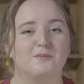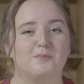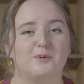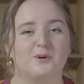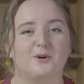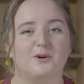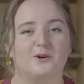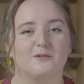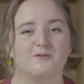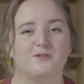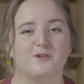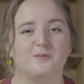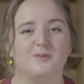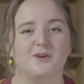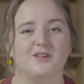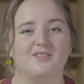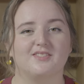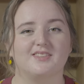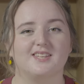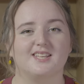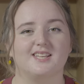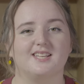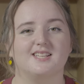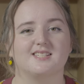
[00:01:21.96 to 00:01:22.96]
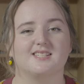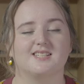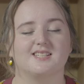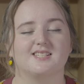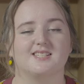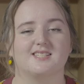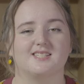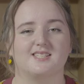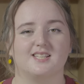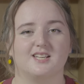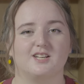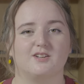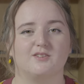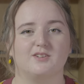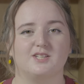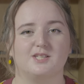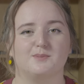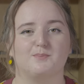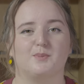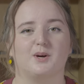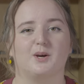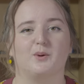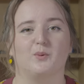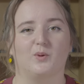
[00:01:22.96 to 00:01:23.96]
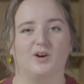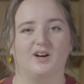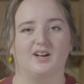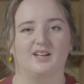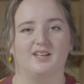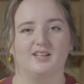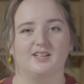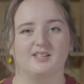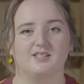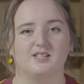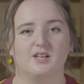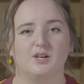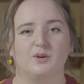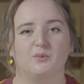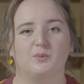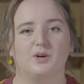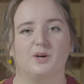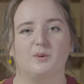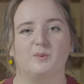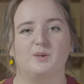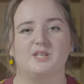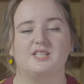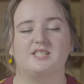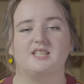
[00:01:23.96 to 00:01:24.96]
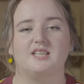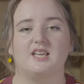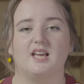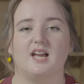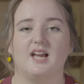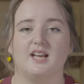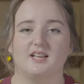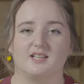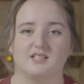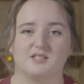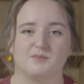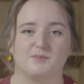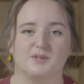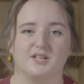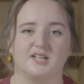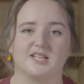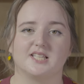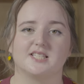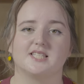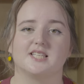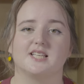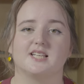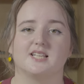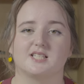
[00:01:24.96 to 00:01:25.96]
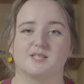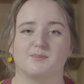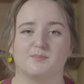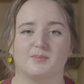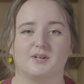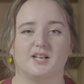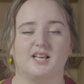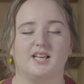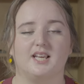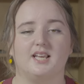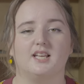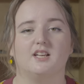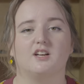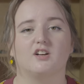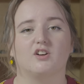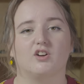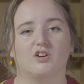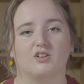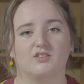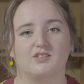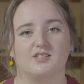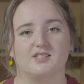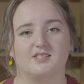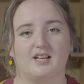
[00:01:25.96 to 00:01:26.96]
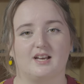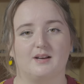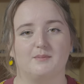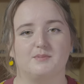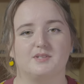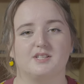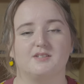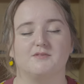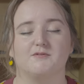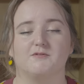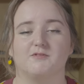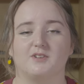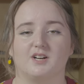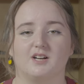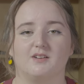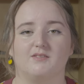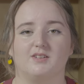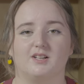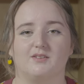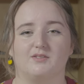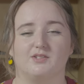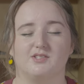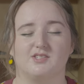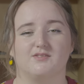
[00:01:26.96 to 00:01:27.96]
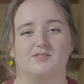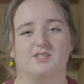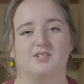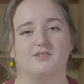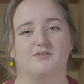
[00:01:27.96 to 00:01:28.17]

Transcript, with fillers: report of the month is a series by Wired, where we see experts explain a concept in five levels of